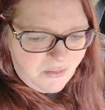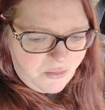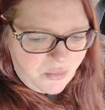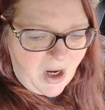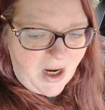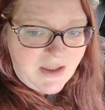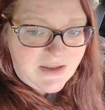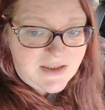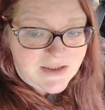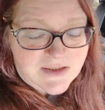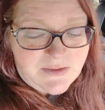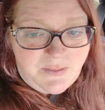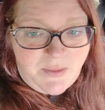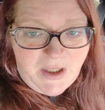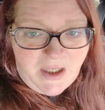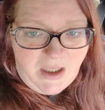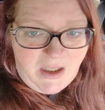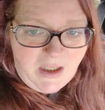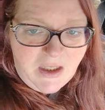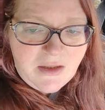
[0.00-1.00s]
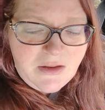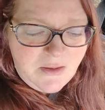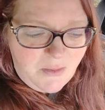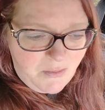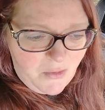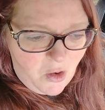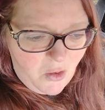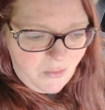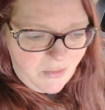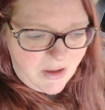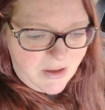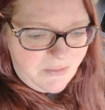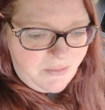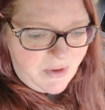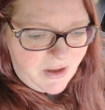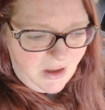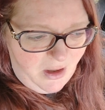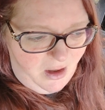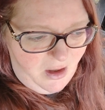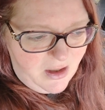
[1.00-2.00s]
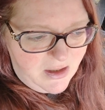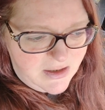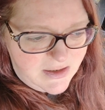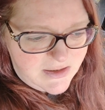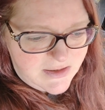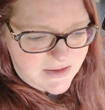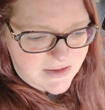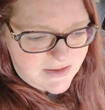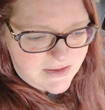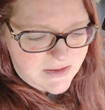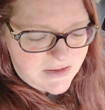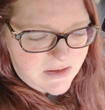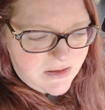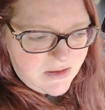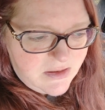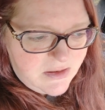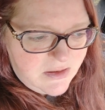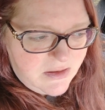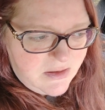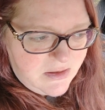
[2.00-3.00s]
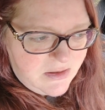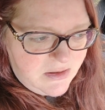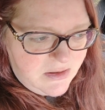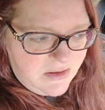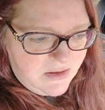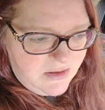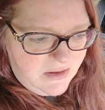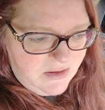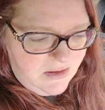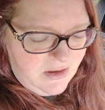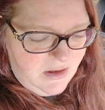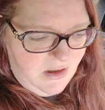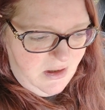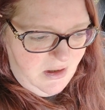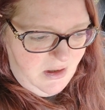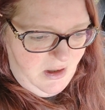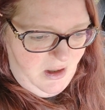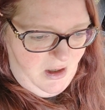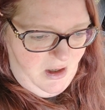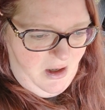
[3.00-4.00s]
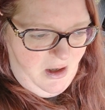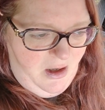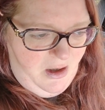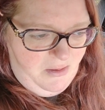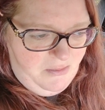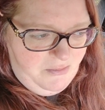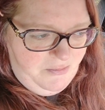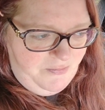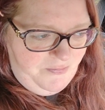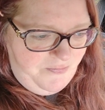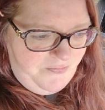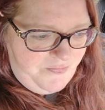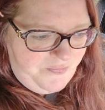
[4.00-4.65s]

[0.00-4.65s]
practice being in the moment, because we